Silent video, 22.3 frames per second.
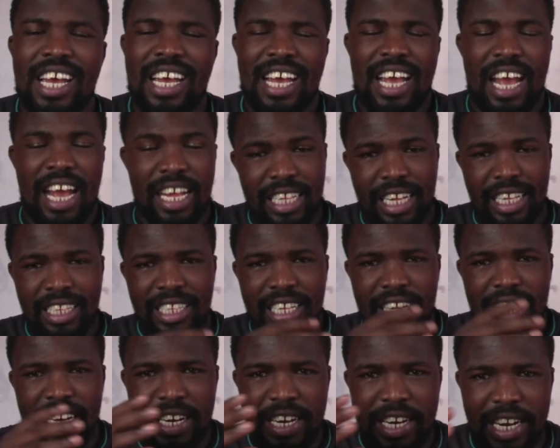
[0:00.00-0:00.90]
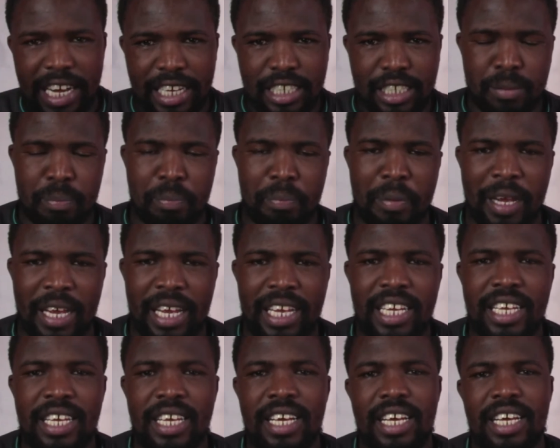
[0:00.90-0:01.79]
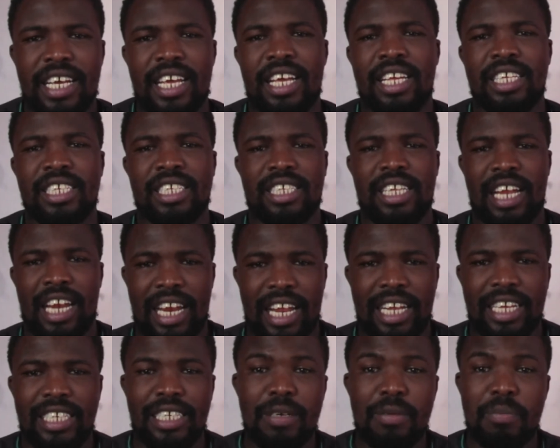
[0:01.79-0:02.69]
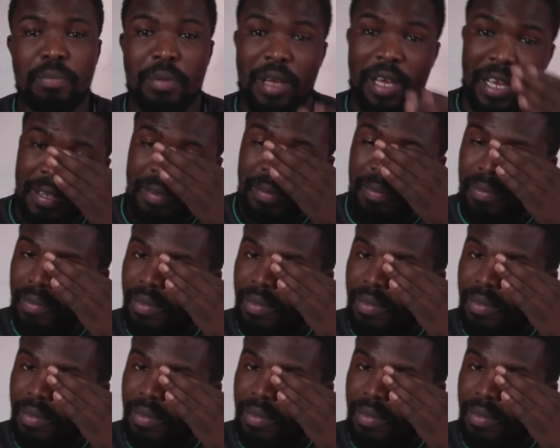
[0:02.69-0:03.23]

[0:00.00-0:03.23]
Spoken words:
And then the next bay is the landing bay.